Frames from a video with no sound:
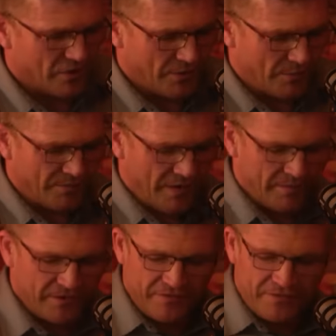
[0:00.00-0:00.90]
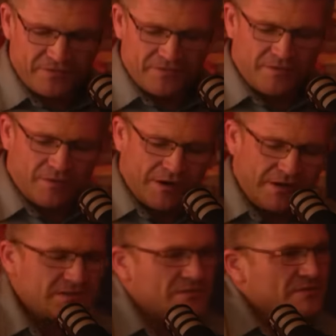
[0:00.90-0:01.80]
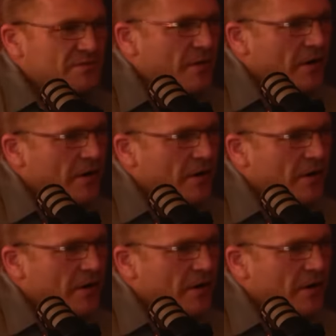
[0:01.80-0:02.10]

growing up, Tommy? What else was